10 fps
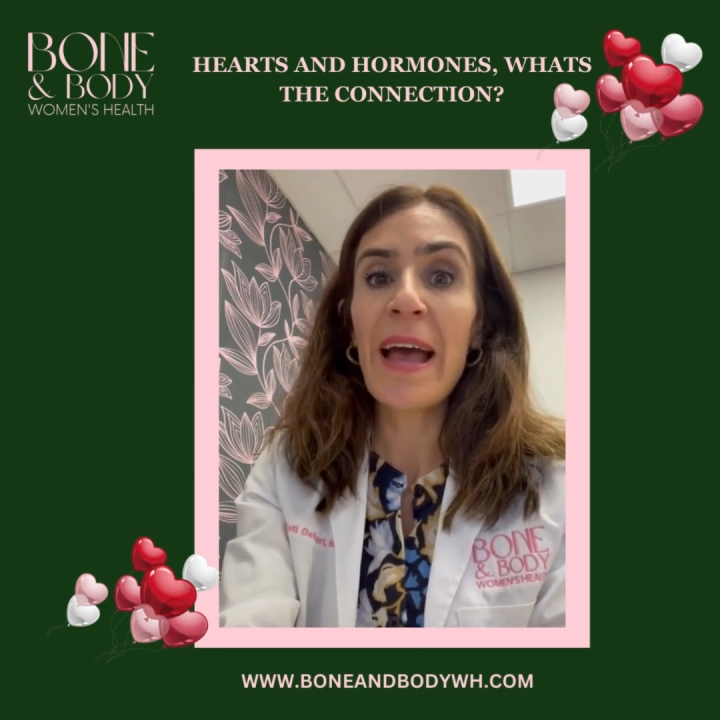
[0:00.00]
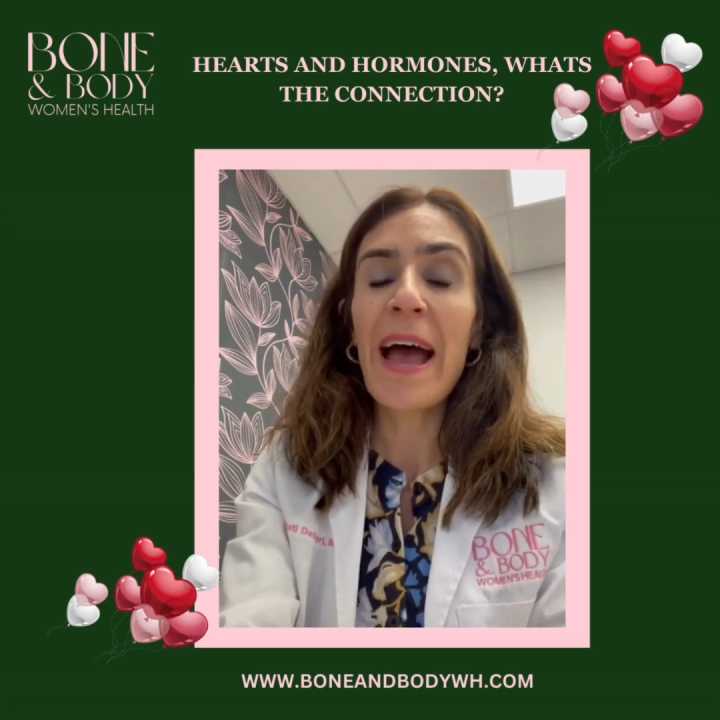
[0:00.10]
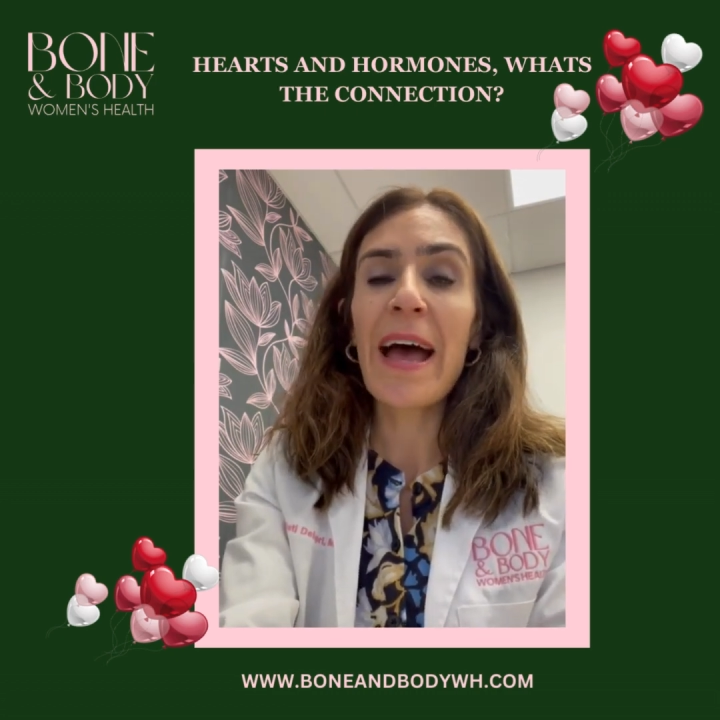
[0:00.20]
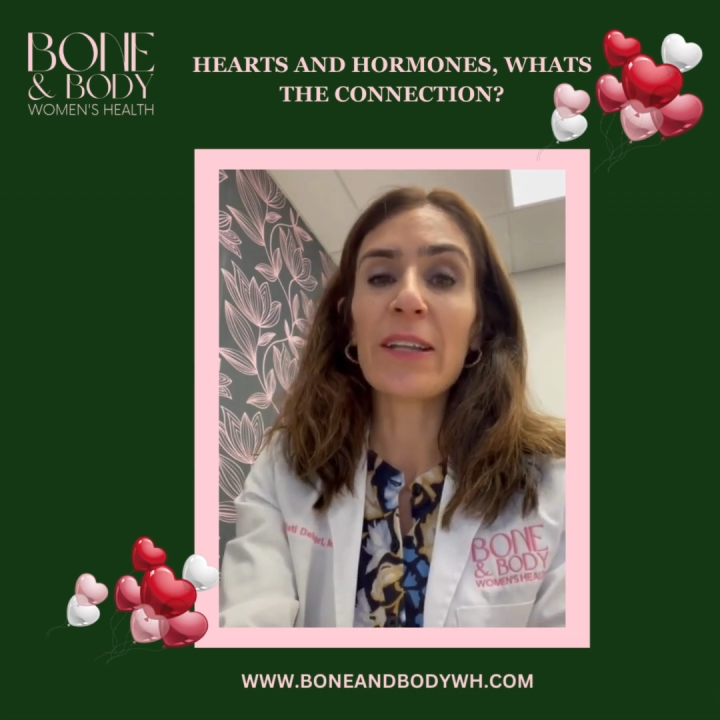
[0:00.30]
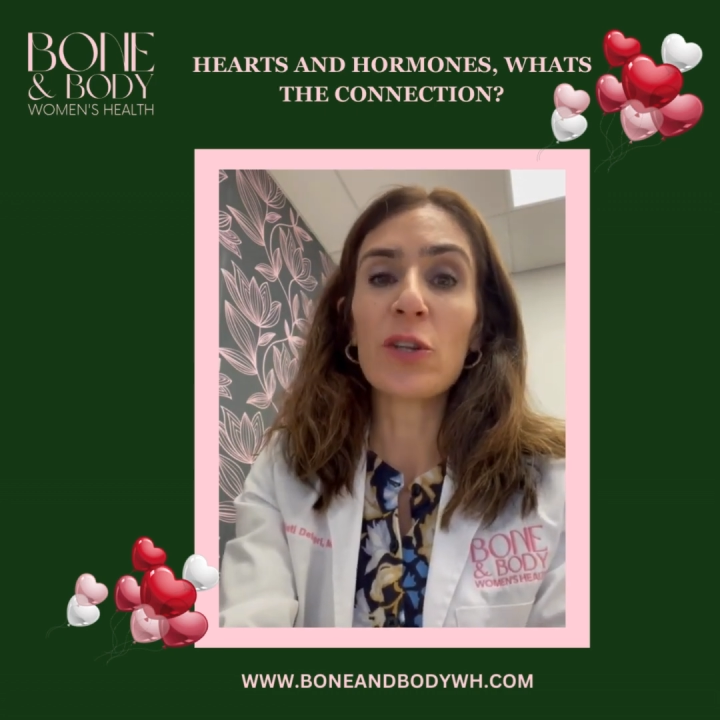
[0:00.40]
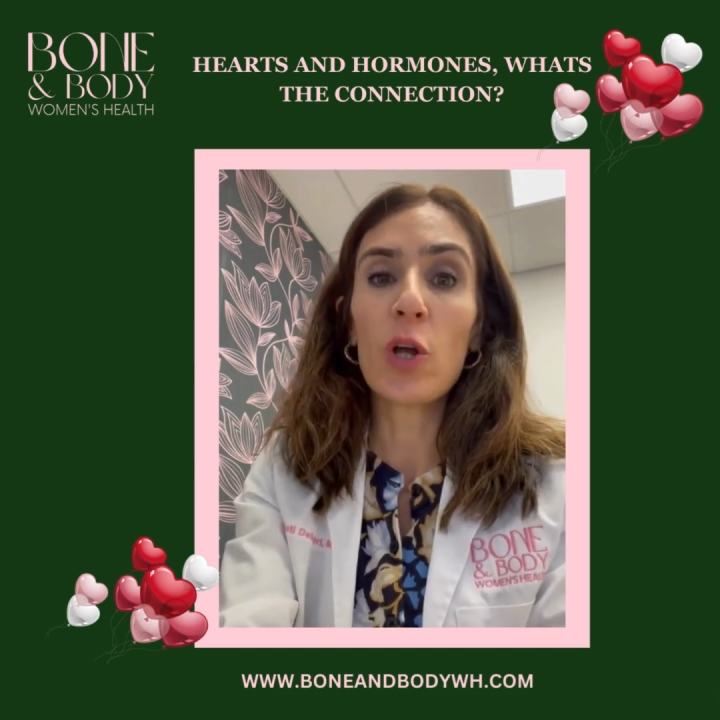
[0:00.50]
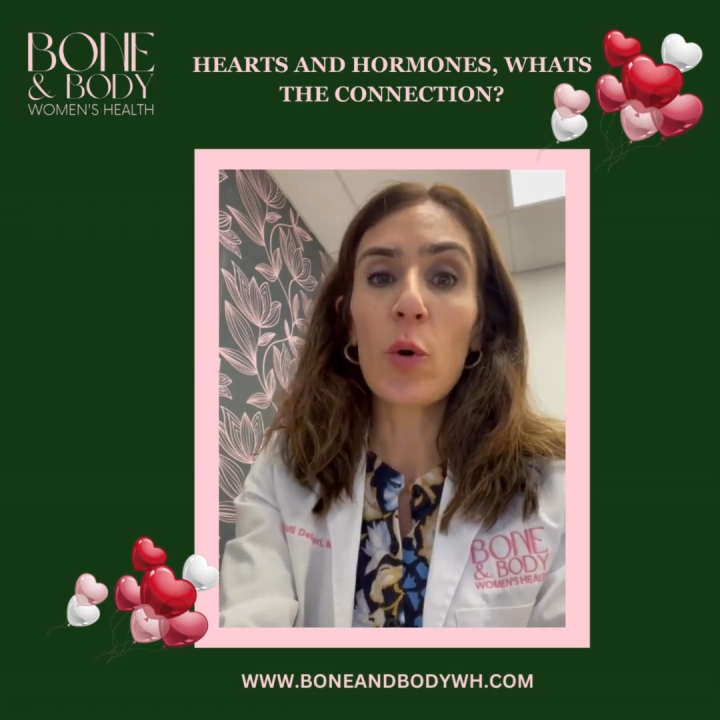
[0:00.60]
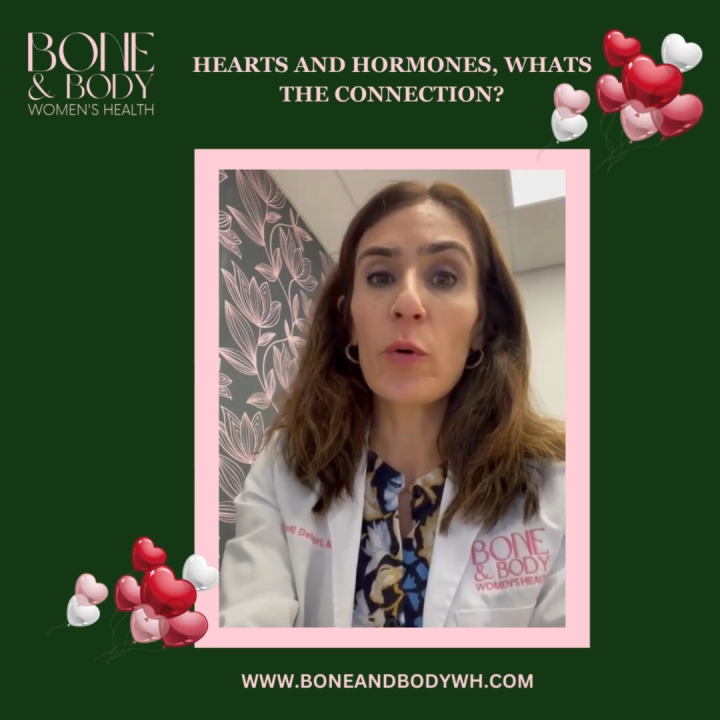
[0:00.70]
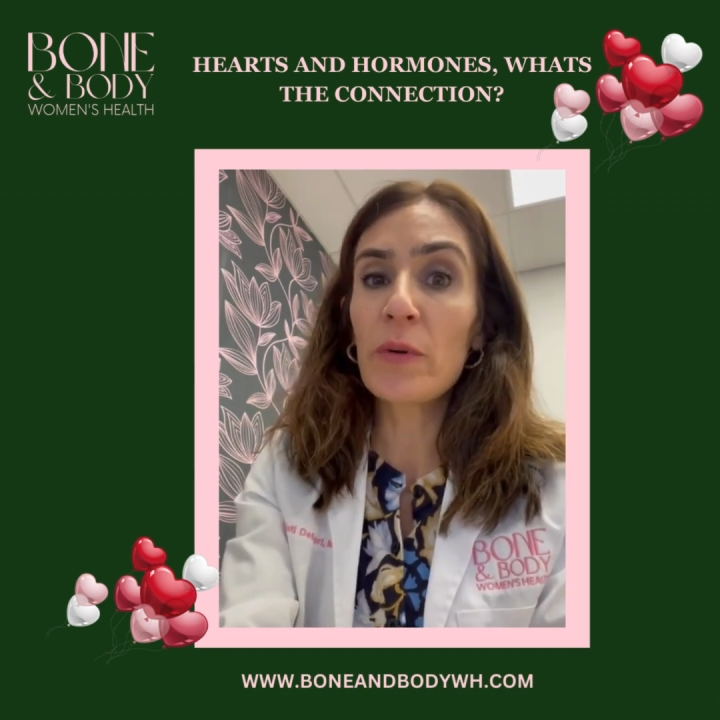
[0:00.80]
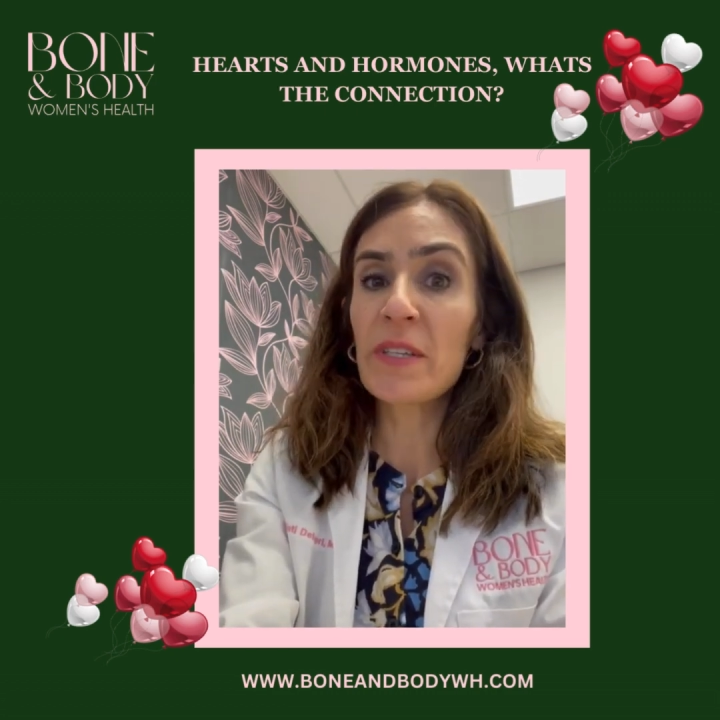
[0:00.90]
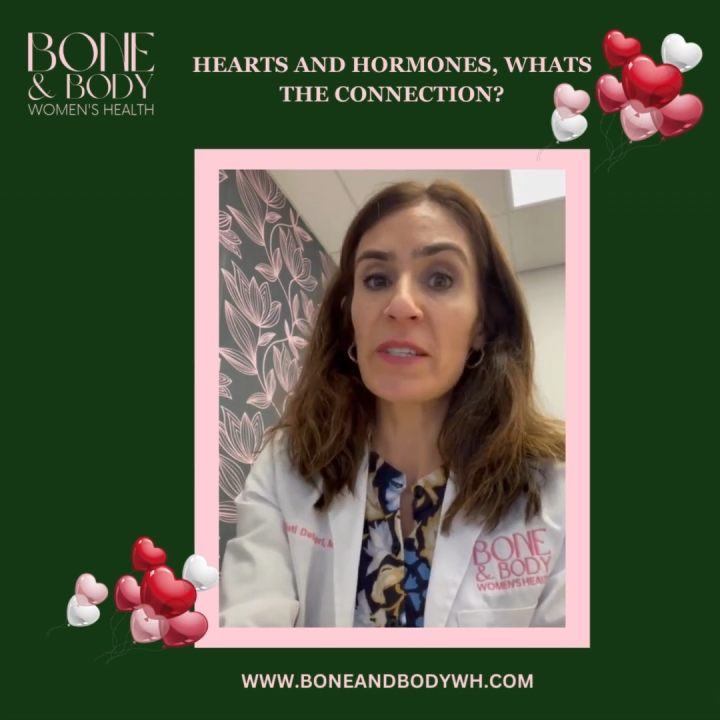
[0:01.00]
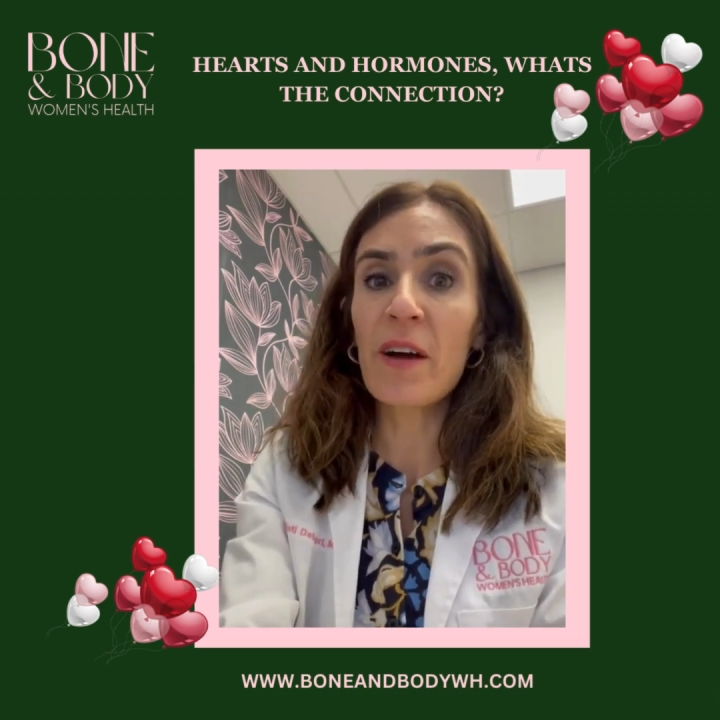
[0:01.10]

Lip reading: had lower risks